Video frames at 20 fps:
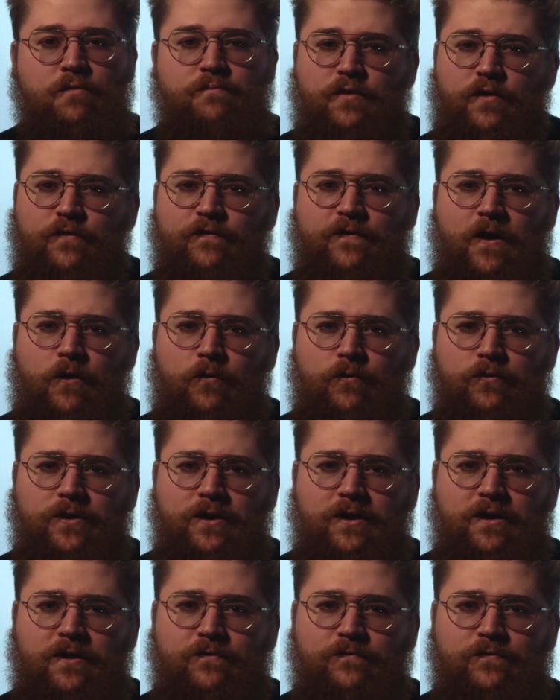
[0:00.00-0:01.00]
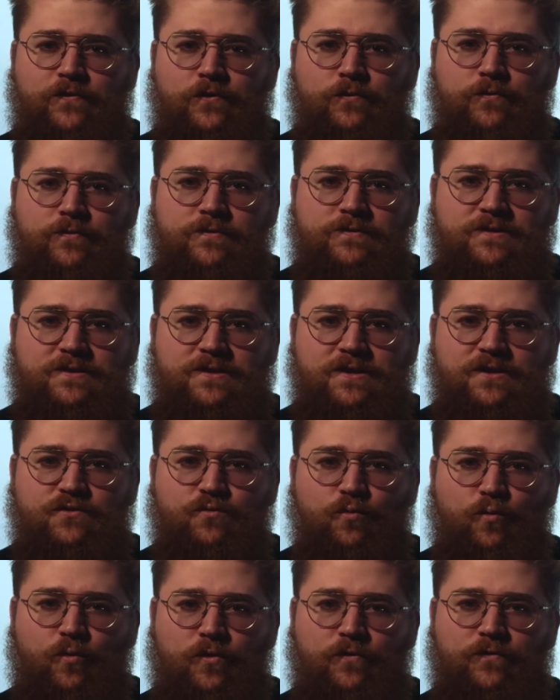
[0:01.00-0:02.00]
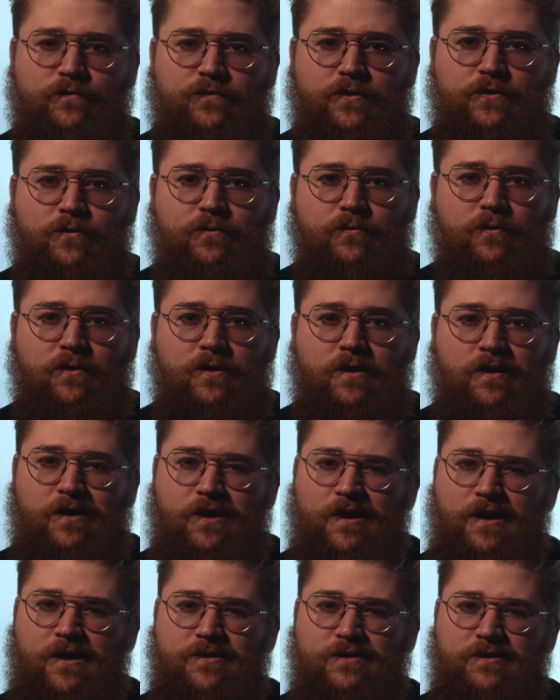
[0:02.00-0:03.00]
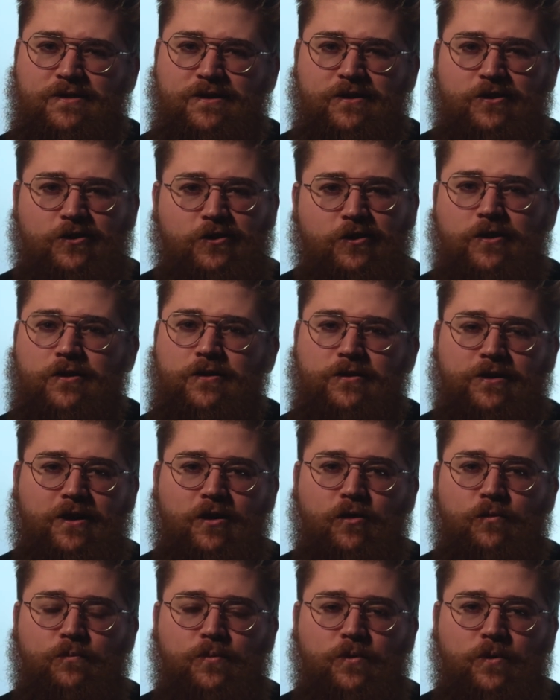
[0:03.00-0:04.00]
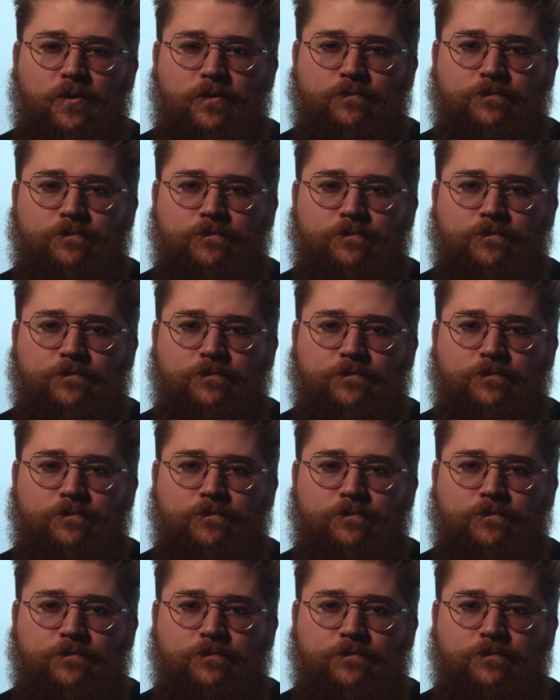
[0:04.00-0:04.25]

profoundly influenced his worldview and literary output.